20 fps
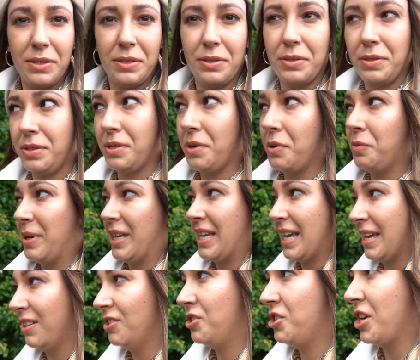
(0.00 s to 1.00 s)
so we
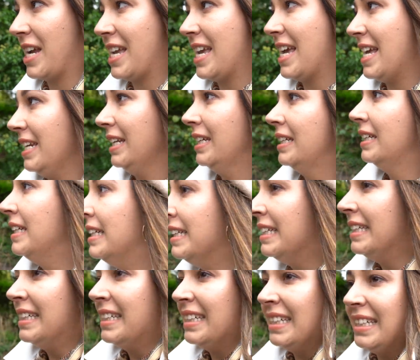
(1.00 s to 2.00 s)
can check in.
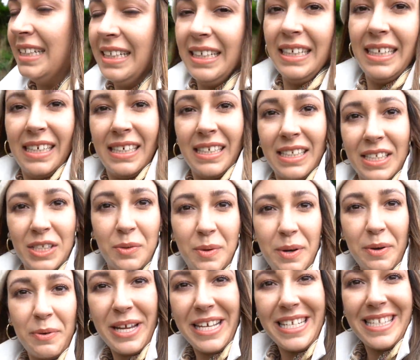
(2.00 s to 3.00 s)
It's
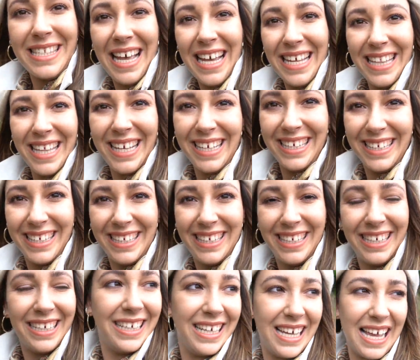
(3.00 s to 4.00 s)
very exciting
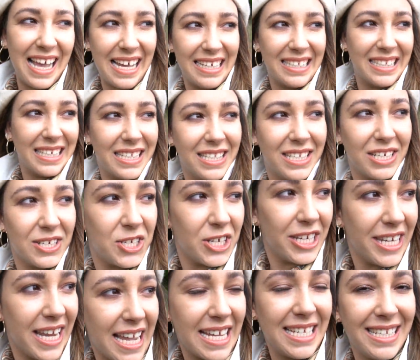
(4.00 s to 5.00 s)
and it's such a
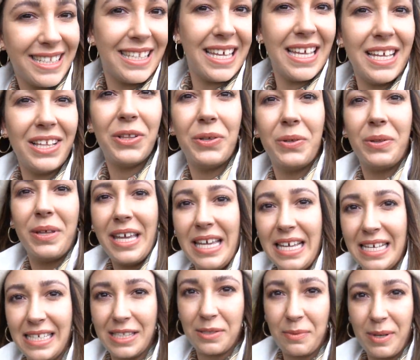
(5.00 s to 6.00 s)
nice day today as